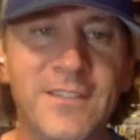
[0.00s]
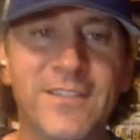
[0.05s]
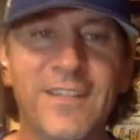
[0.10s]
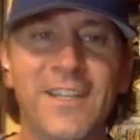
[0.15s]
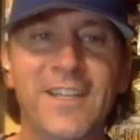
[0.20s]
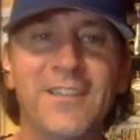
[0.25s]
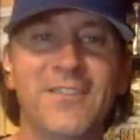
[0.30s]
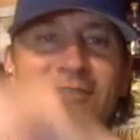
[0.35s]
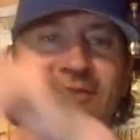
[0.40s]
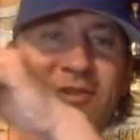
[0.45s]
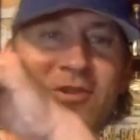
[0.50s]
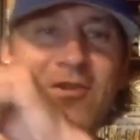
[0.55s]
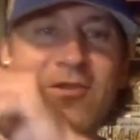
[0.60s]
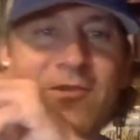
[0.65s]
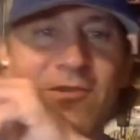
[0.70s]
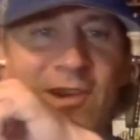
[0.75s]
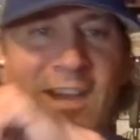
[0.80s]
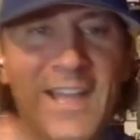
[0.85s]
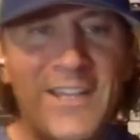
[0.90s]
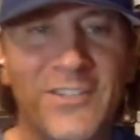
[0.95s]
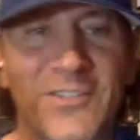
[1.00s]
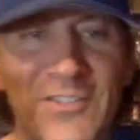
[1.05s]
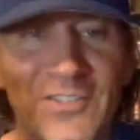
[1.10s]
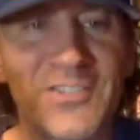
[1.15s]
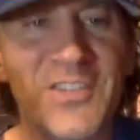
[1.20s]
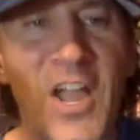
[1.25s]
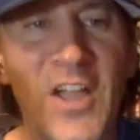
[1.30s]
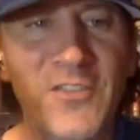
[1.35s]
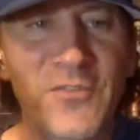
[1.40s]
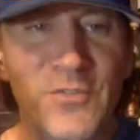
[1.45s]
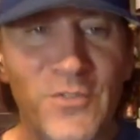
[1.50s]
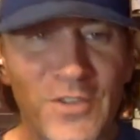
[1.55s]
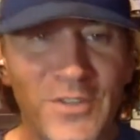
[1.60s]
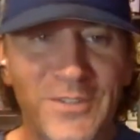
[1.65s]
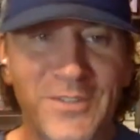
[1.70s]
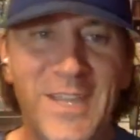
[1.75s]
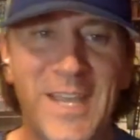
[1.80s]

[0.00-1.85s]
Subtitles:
and then turned around and stunned you.